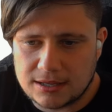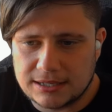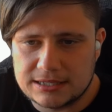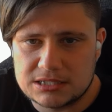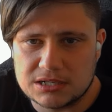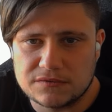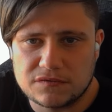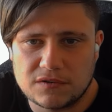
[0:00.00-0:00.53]

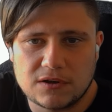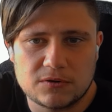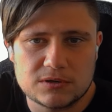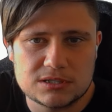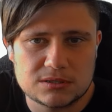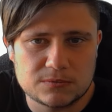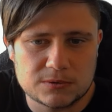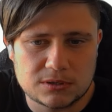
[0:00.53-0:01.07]
Leeching
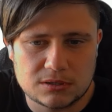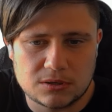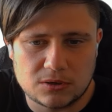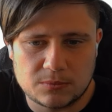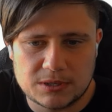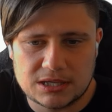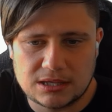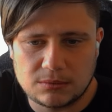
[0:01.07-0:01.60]
Flurry is what's
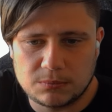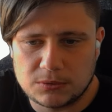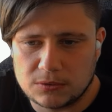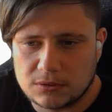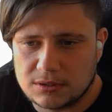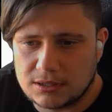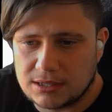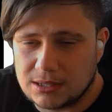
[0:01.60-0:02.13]
going to be
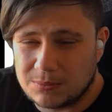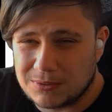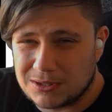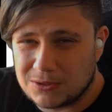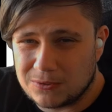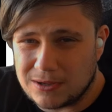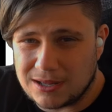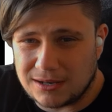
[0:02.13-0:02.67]

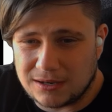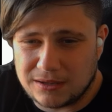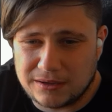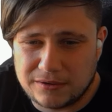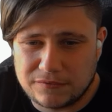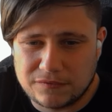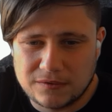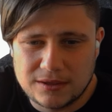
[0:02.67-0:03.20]
keeping you
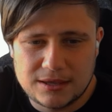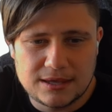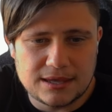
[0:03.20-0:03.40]
alive.